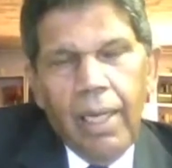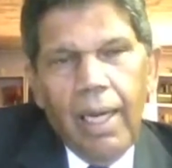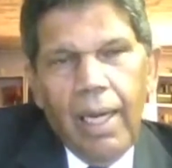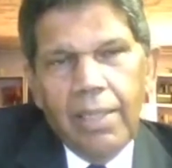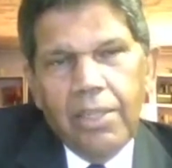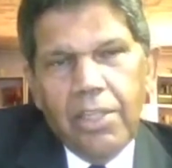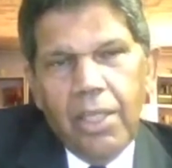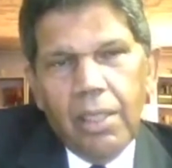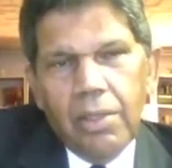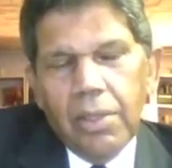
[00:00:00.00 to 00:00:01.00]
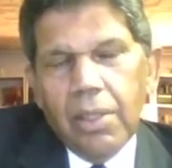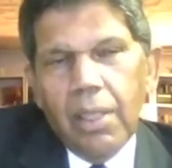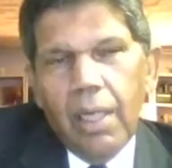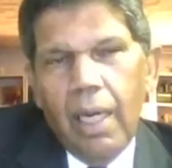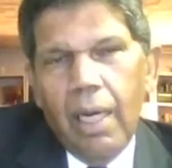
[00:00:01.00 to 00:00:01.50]
I think
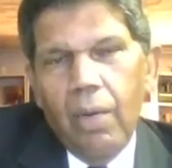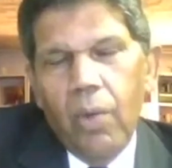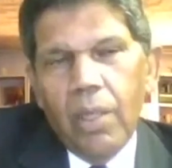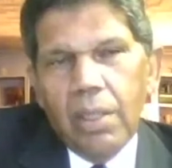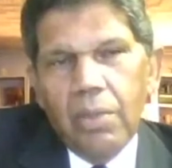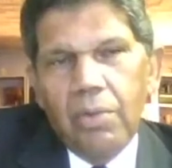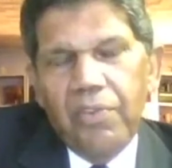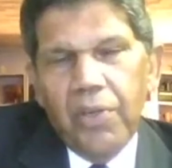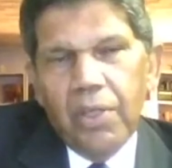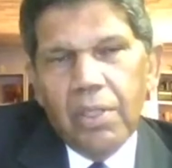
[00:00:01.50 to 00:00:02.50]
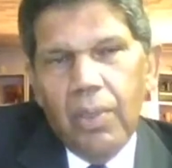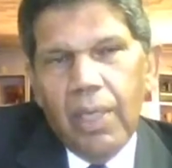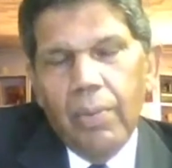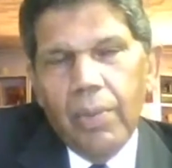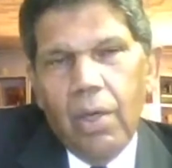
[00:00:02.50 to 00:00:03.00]
that one can refer to what
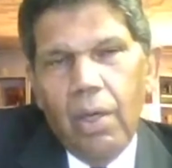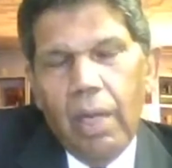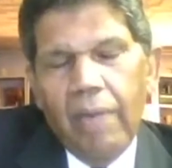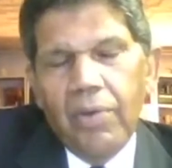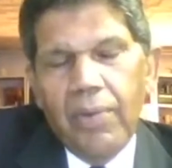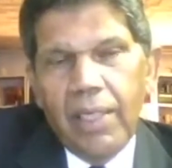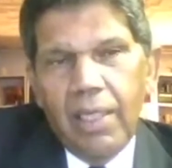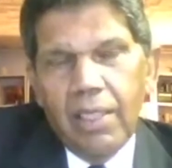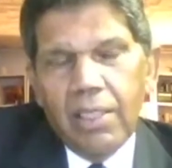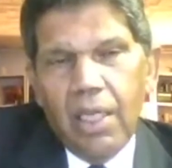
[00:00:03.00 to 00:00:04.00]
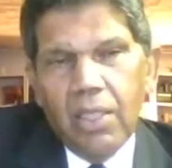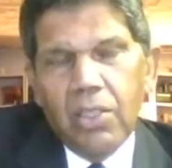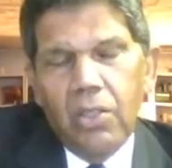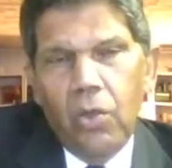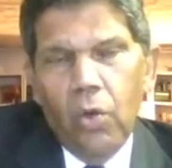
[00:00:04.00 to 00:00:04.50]
I would call, I've already
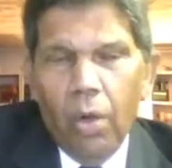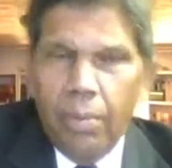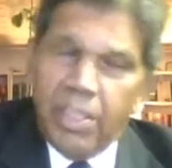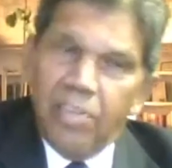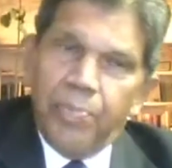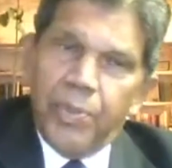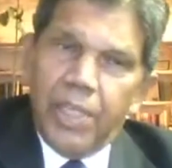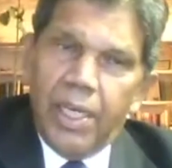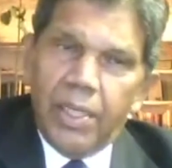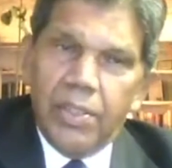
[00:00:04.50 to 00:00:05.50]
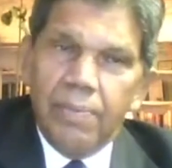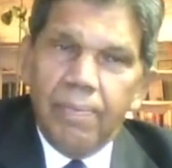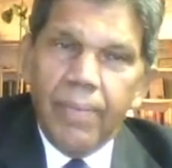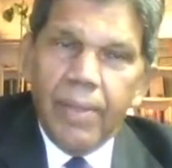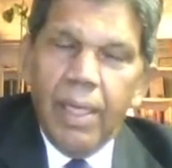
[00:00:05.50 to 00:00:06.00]
discussed, normative protection.
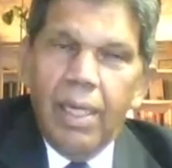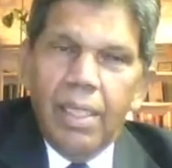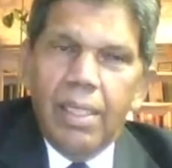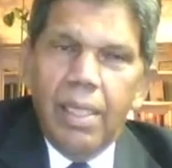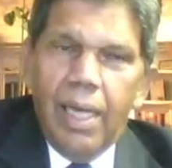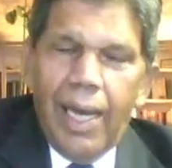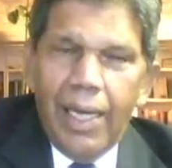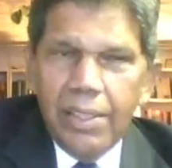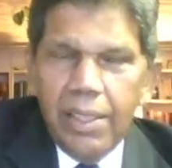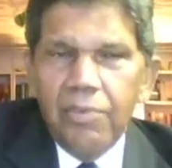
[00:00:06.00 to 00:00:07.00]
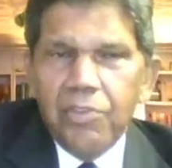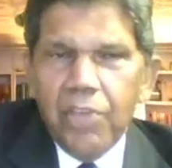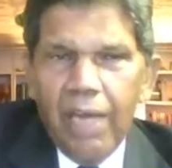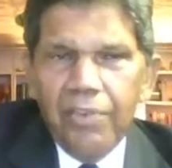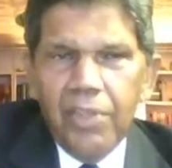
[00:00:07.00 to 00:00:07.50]
The idea of
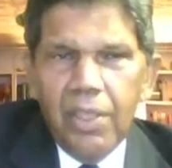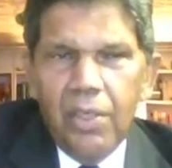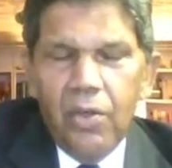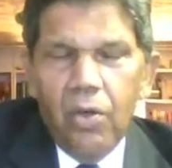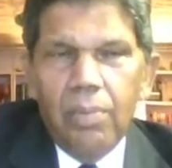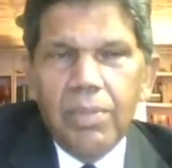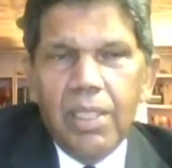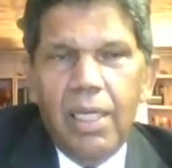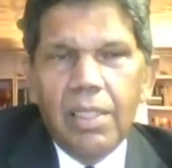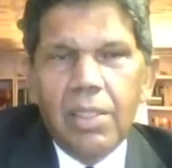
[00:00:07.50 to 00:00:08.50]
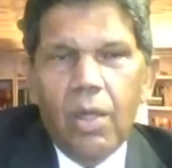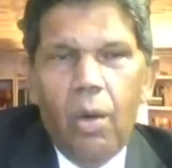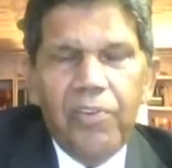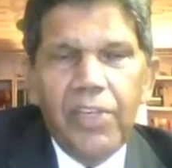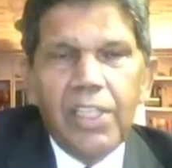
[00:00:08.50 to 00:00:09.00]
drafting the norms is
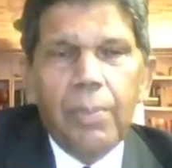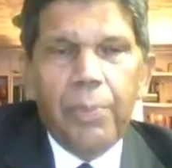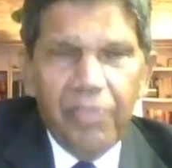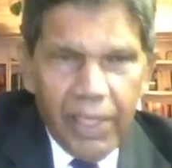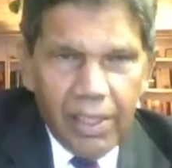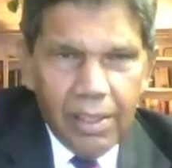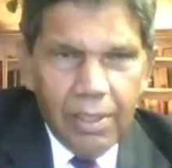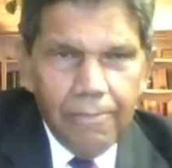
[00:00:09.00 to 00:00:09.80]
hopefully to prevent